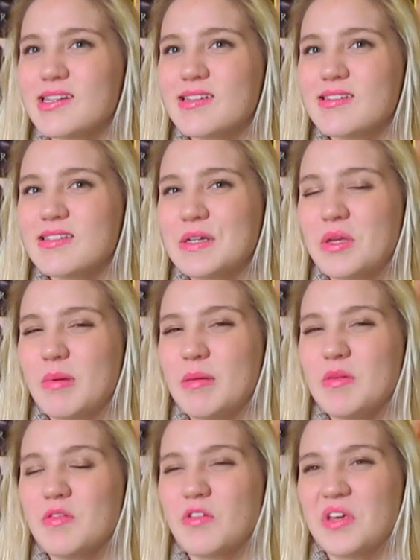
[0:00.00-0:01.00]
necessarily,
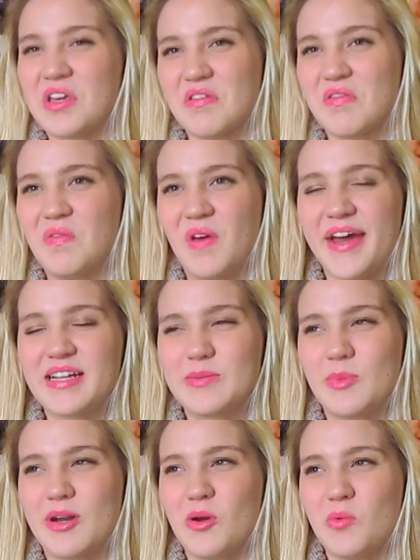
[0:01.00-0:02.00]
maybe for like effects,
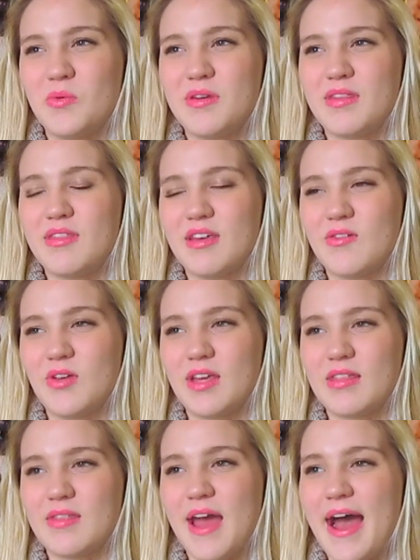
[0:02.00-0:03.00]
but I don't really think
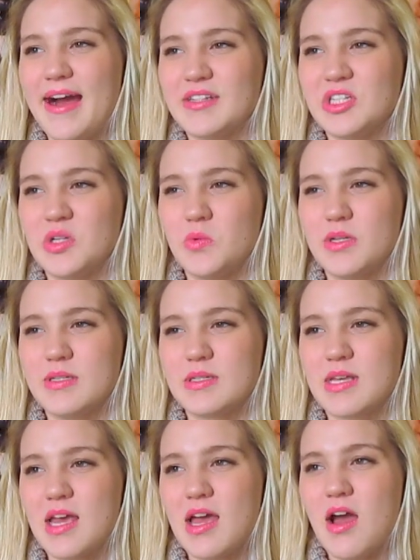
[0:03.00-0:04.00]
like the acting
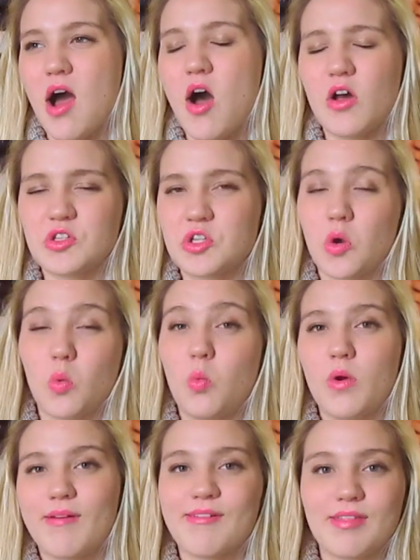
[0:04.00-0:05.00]
was Oscar
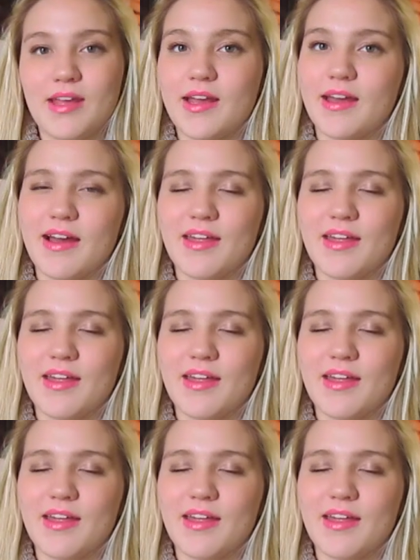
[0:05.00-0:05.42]
worthy.